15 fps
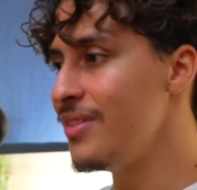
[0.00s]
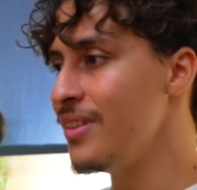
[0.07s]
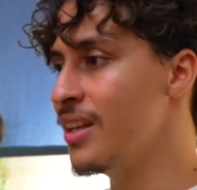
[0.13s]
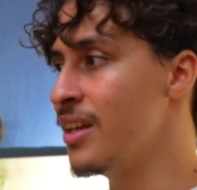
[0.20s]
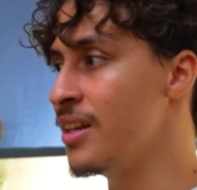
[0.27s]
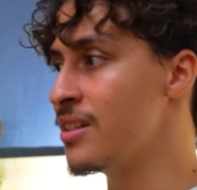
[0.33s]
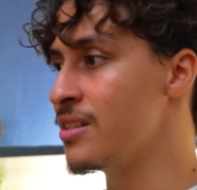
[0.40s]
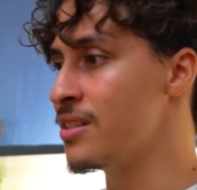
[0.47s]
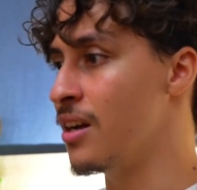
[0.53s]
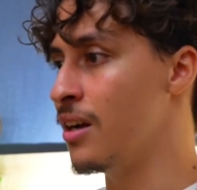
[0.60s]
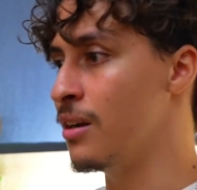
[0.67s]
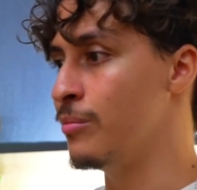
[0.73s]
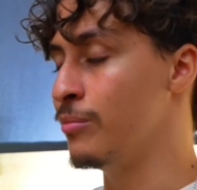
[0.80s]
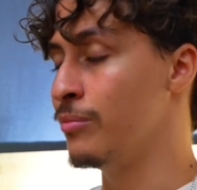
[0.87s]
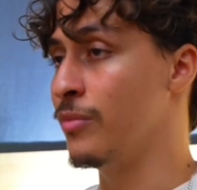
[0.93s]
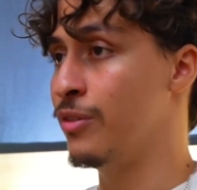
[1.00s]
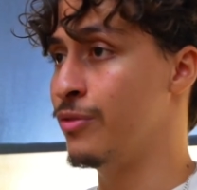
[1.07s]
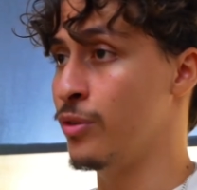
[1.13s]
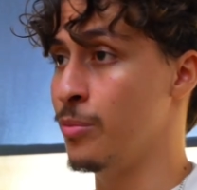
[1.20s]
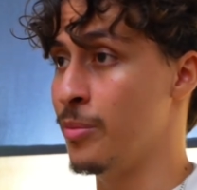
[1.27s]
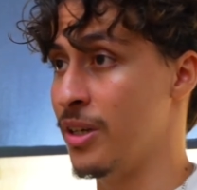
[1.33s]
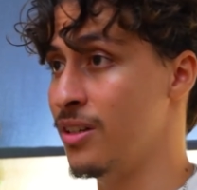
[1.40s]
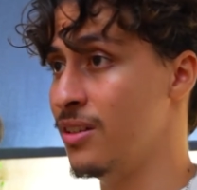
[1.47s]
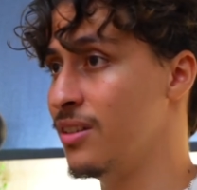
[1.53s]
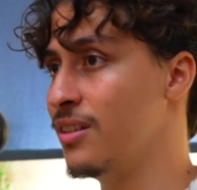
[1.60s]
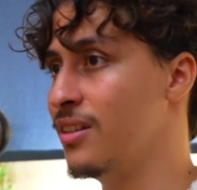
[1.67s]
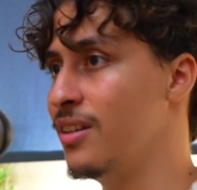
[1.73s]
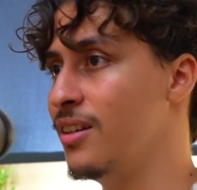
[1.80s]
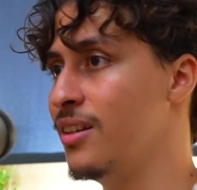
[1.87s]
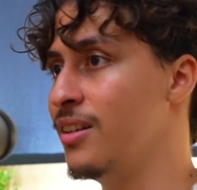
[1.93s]
is filming.
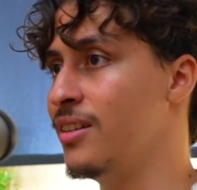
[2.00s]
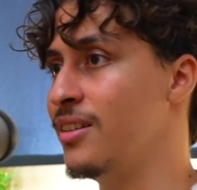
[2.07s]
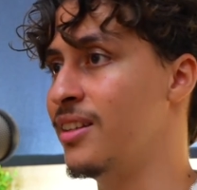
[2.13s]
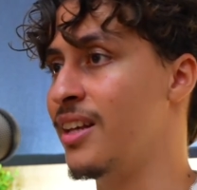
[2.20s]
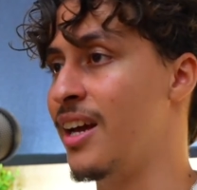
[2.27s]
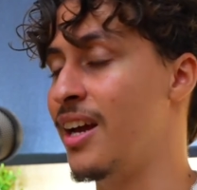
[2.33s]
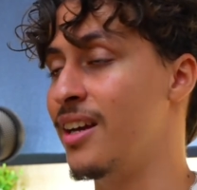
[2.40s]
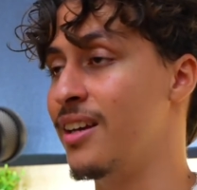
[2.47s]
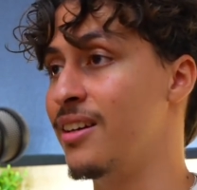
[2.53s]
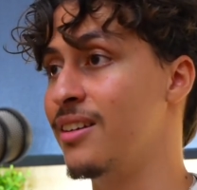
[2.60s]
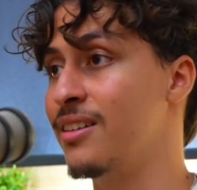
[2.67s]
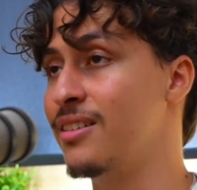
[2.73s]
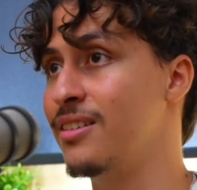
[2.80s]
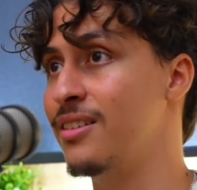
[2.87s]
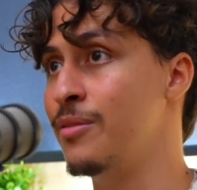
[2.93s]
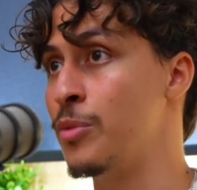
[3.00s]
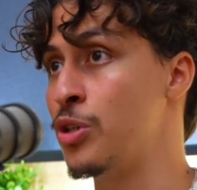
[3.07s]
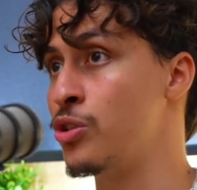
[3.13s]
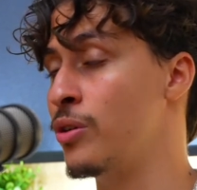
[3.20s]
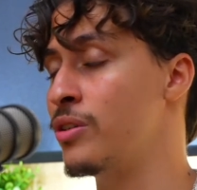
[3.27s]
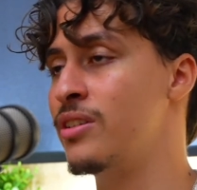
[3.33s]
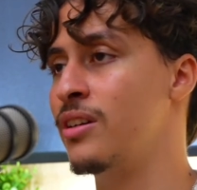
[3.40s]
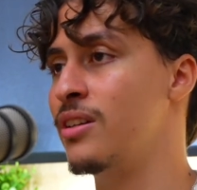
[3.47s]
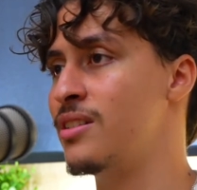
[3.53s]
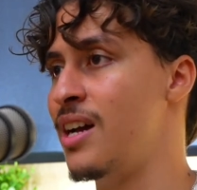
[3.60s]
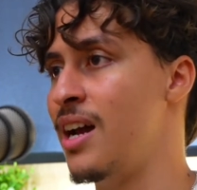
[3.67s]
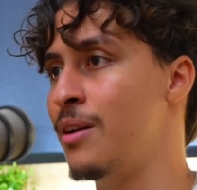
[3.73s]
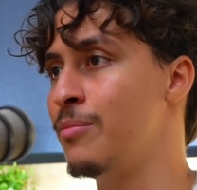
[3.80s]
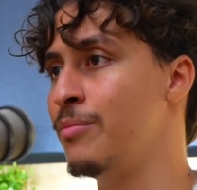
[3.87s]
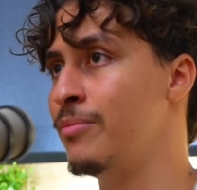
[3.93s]
Then majority of the
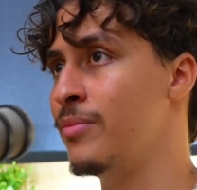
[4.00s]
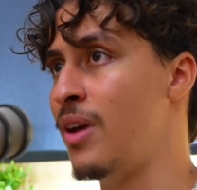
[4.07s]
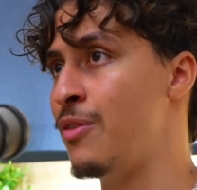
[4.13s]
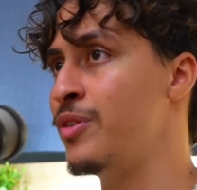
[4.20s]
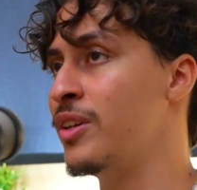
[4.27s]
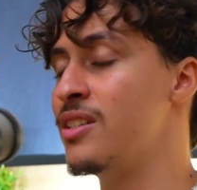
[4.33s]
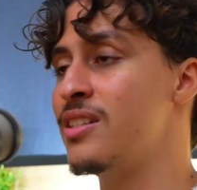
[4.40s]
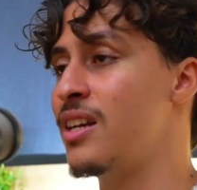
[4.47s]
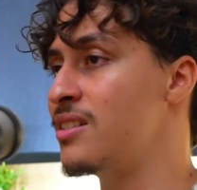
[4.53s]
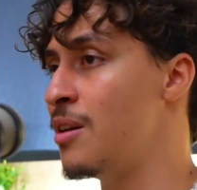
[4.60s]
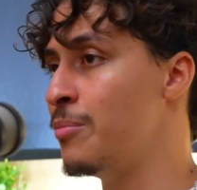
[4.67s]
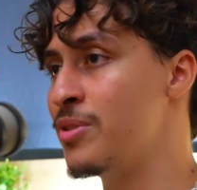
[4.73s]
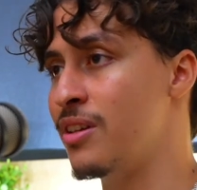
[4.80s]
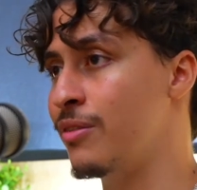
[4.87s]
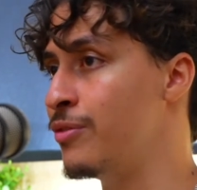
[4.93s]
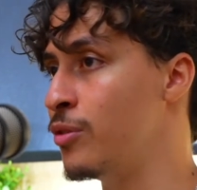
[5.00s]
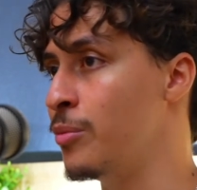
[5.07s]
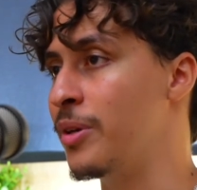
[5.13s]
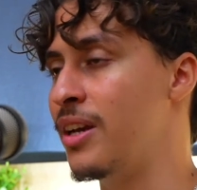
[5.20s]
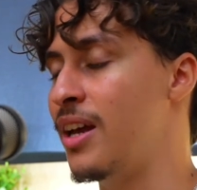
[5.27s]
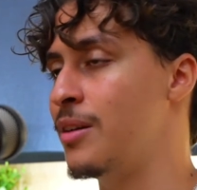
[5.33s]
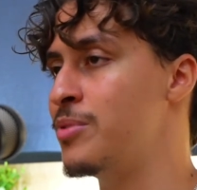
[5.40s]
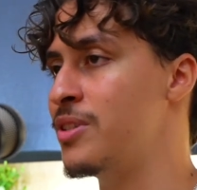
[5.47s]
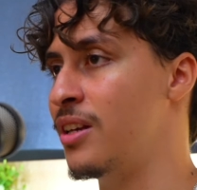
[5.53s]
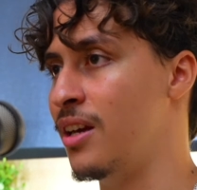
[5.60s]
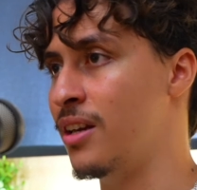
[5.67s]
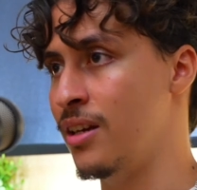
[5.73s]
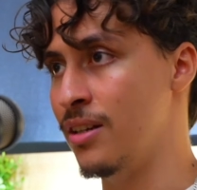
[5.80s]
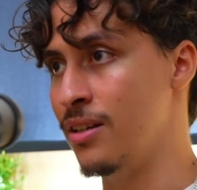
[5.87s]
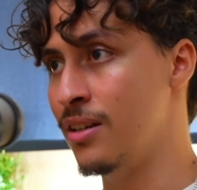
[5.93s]
time, I think it's like 10% filming, 90%
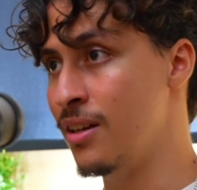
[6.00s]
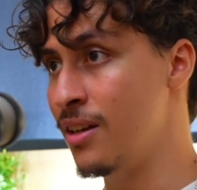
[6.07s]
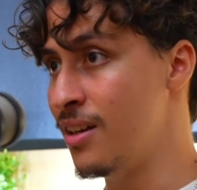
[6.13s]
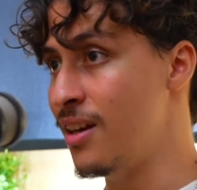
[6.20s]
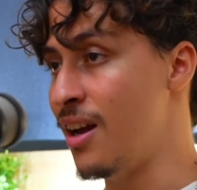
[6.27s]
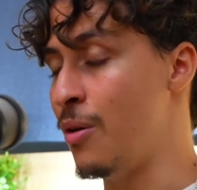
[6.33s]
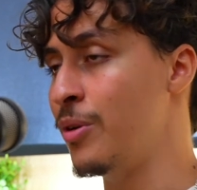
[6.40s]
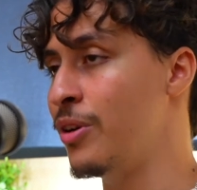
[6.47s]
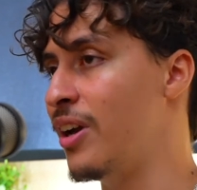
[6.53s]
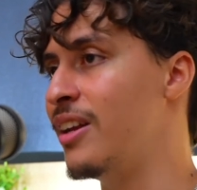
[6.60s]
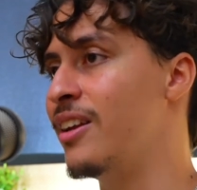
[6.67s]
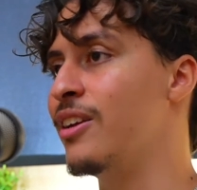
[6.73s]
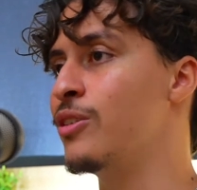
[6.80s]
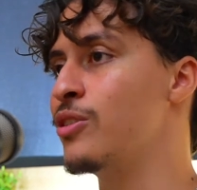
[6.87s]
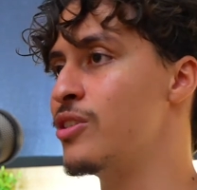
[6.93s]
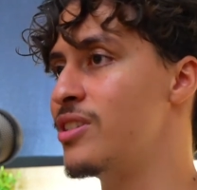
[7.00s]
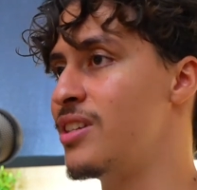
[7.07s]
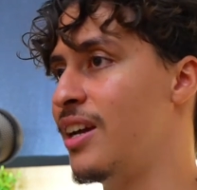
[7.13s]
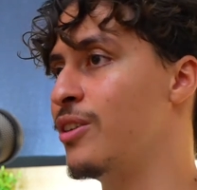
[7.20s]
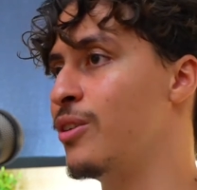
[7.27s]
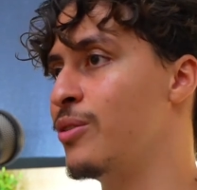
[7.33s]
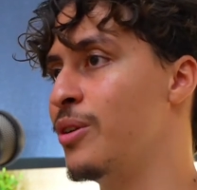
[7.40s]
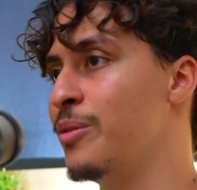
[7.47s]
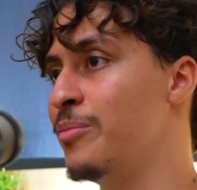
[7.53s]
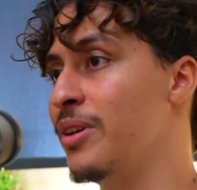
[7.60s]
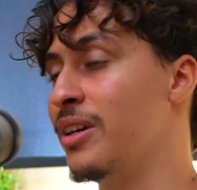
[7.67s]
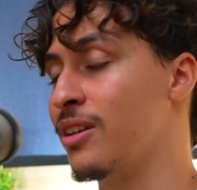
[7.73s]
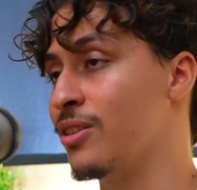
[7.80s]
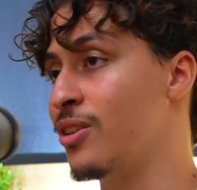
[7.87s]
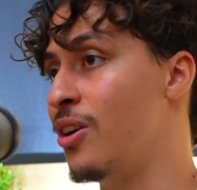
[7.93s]
editing. And when you're editing, you're just sat in your room in
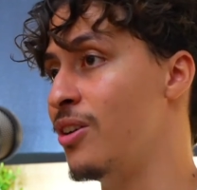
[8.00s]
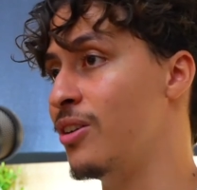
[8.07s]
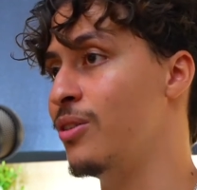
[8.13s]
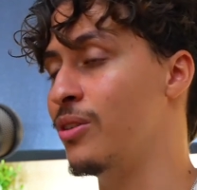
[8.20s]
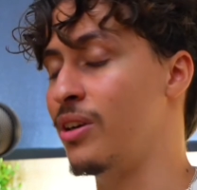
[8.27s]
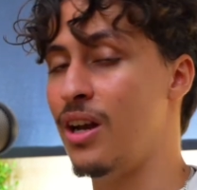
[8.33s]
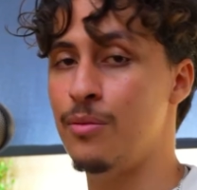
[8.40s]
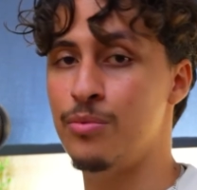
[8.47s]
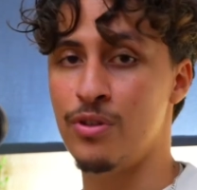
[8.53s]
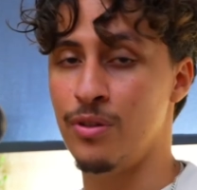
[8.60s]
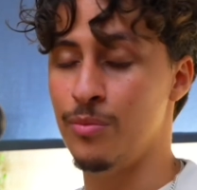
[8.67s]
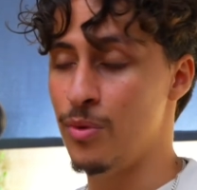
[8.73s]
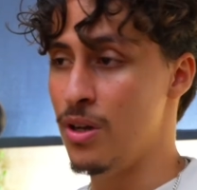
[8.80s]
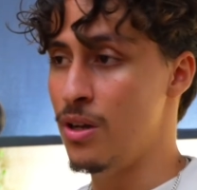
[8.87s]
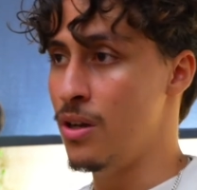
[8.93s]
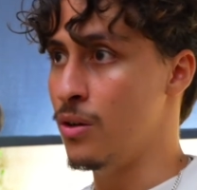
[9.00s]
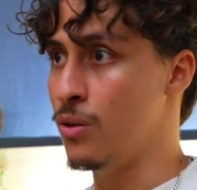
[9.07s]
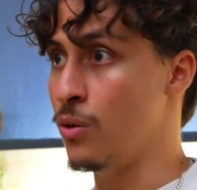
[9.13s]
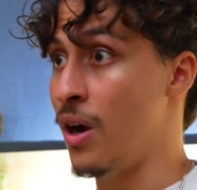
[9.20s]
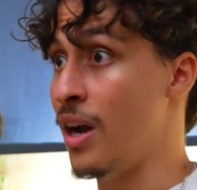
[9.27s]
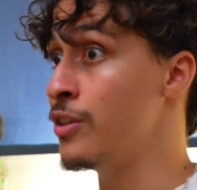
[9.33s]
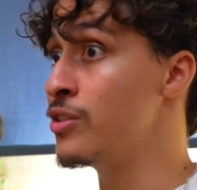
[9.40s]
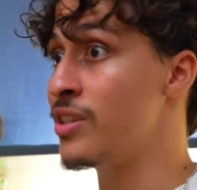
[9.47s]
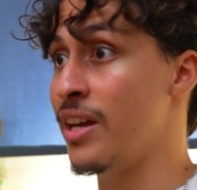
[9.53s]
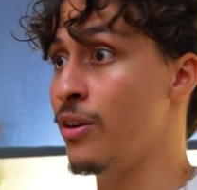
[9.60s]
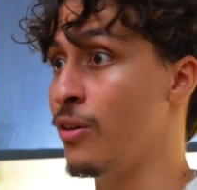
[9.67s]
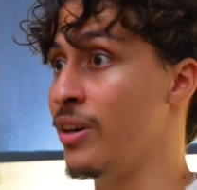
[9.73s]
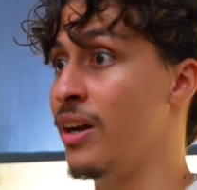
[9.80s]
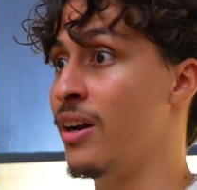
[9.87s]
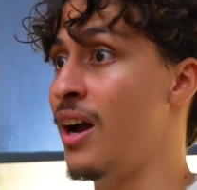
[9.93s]
the dark on a laptop. Or I used to edit
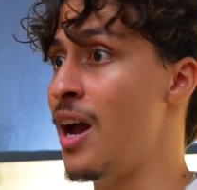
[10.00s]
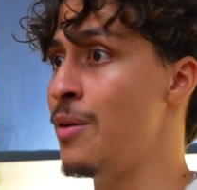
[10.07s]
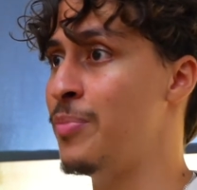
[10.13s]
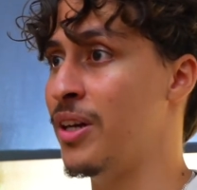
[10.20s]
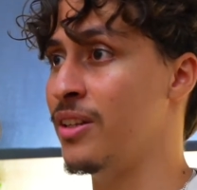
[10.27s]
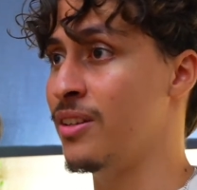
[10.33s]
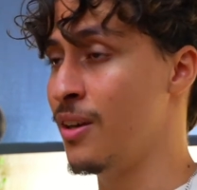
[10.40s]
on an iPad.